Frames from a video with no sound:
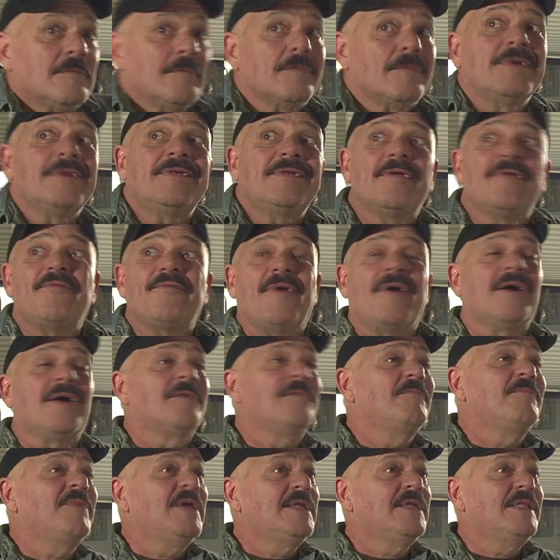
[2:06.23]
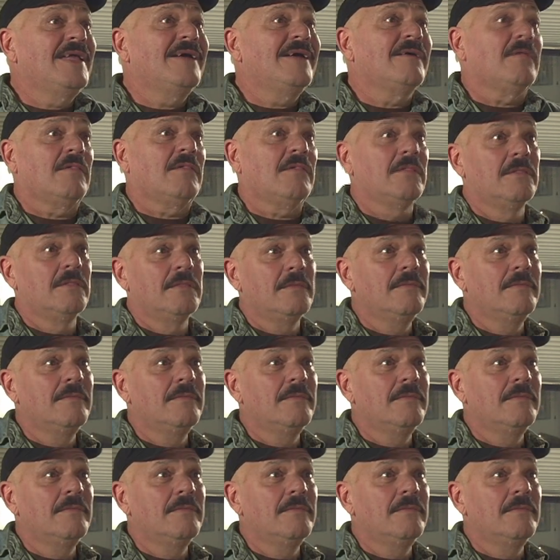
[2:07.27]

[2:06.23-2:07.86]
what's the fucking big deal?